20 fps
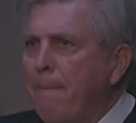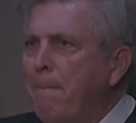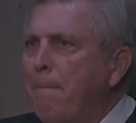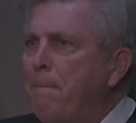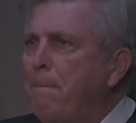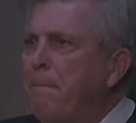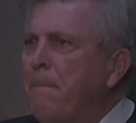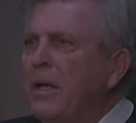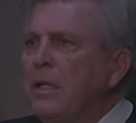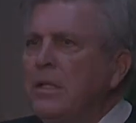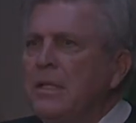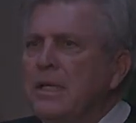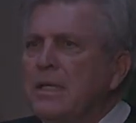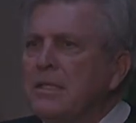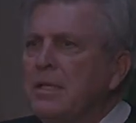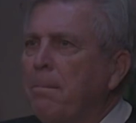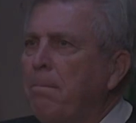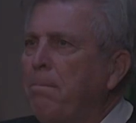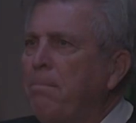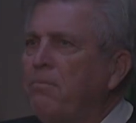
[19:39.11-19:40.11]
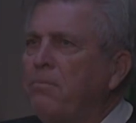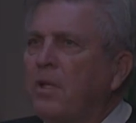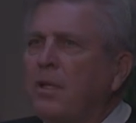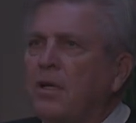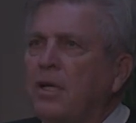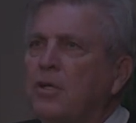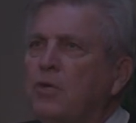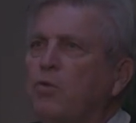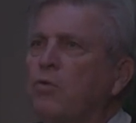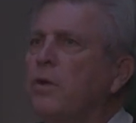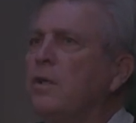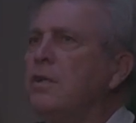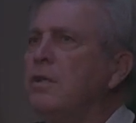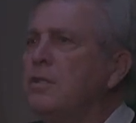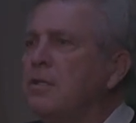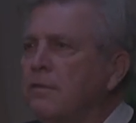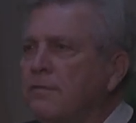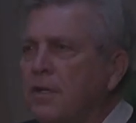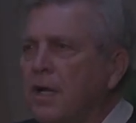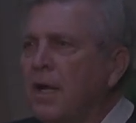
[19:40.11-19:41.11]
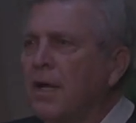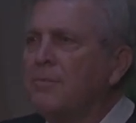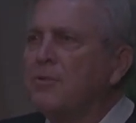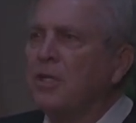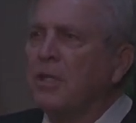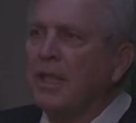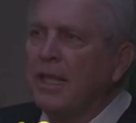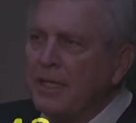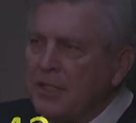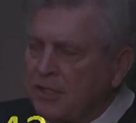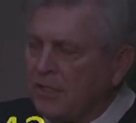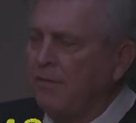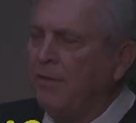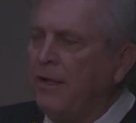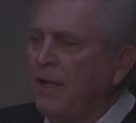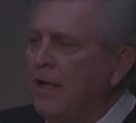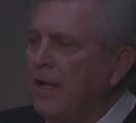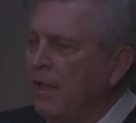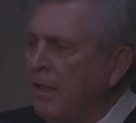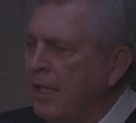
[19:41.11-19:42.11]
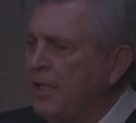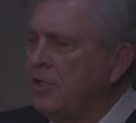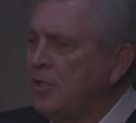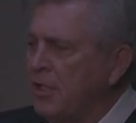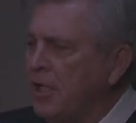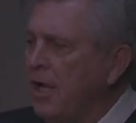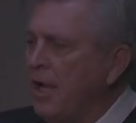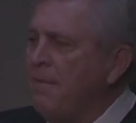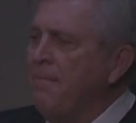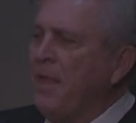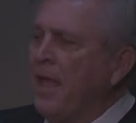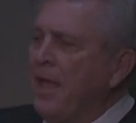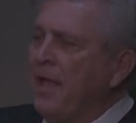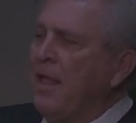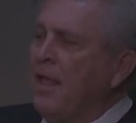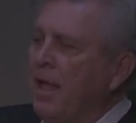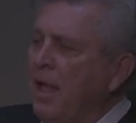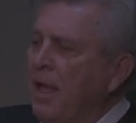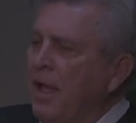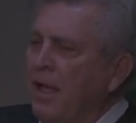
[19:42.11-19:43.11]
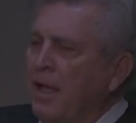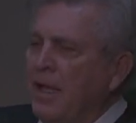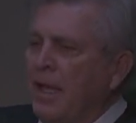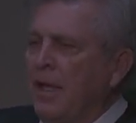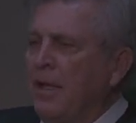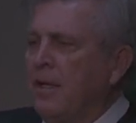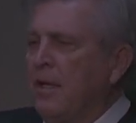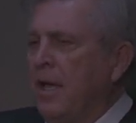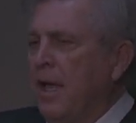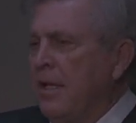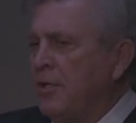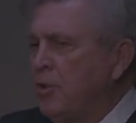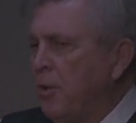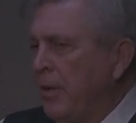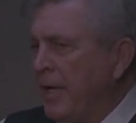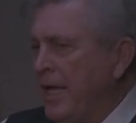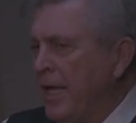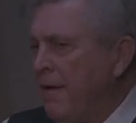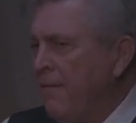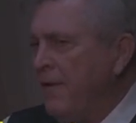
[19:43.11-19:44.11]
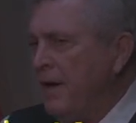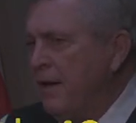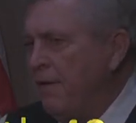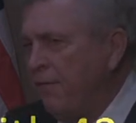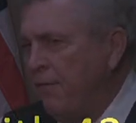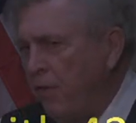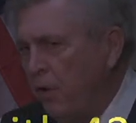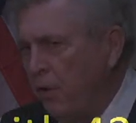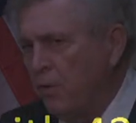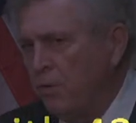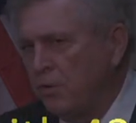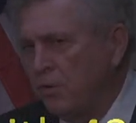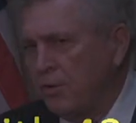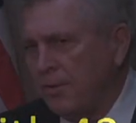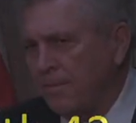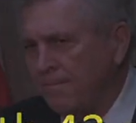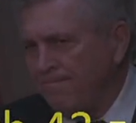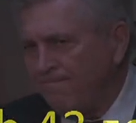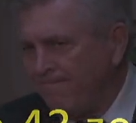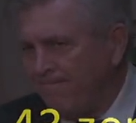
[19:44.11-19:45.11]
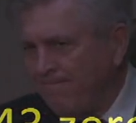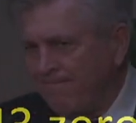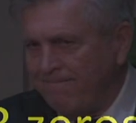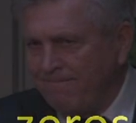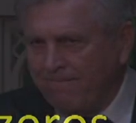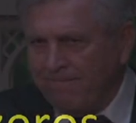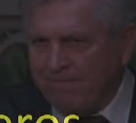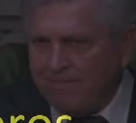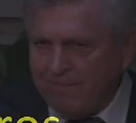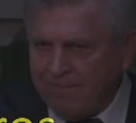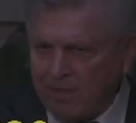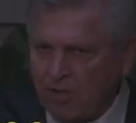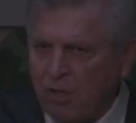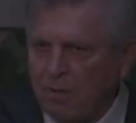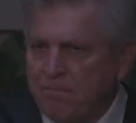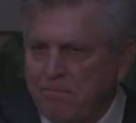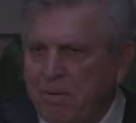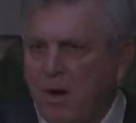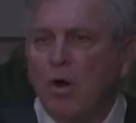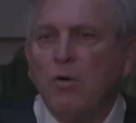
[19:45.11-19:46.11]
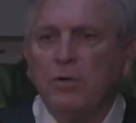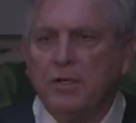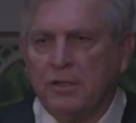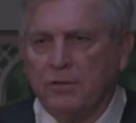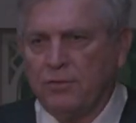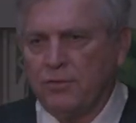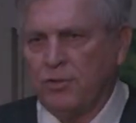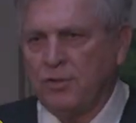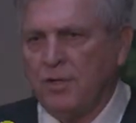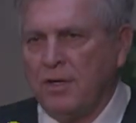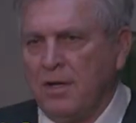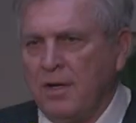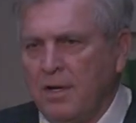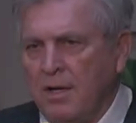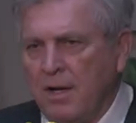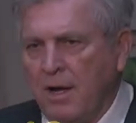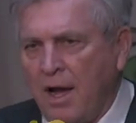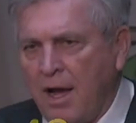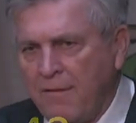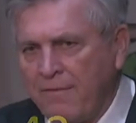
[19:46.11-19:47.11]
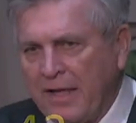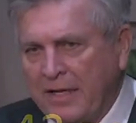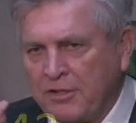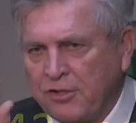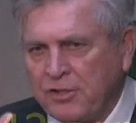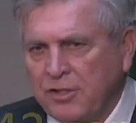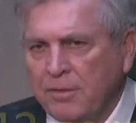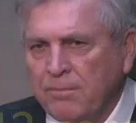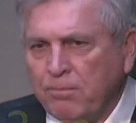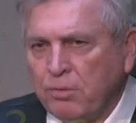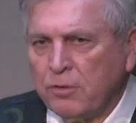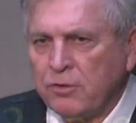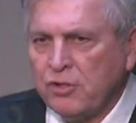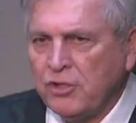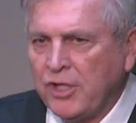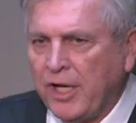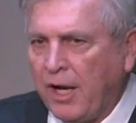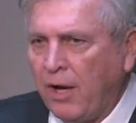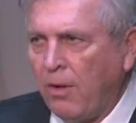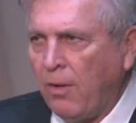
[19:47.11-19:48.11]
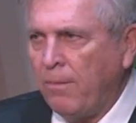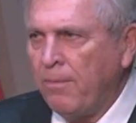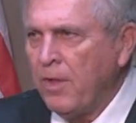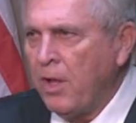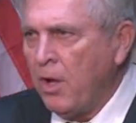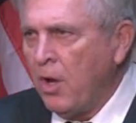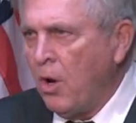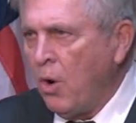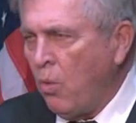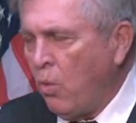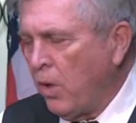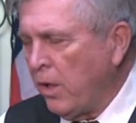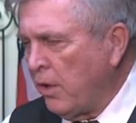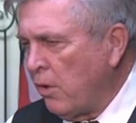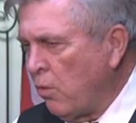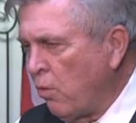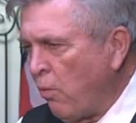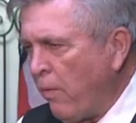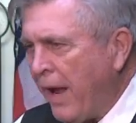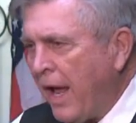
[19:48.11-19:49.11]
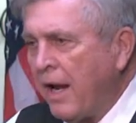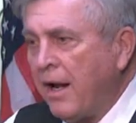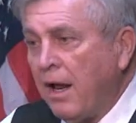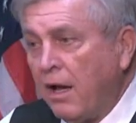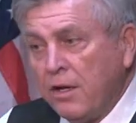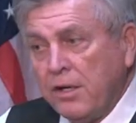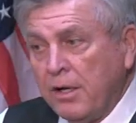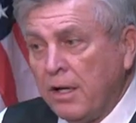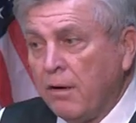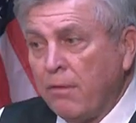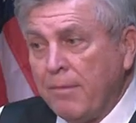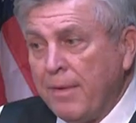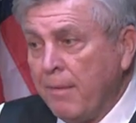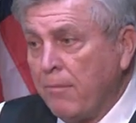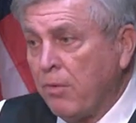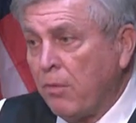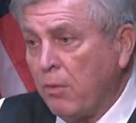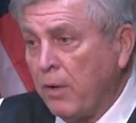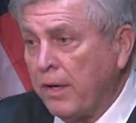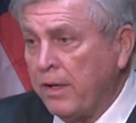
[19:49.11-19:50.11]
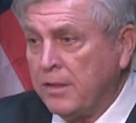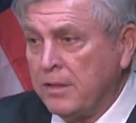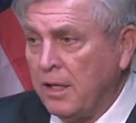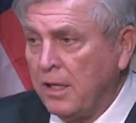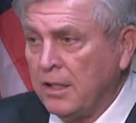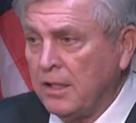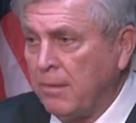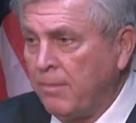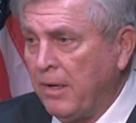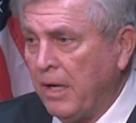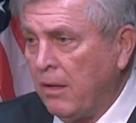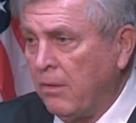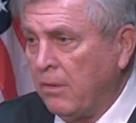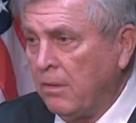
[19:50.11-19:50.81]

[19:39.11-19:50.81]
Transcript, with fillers: Billions and quadrillions of times less, less time so even if those components of that simple cell were to go, and now you got to remember what I talked about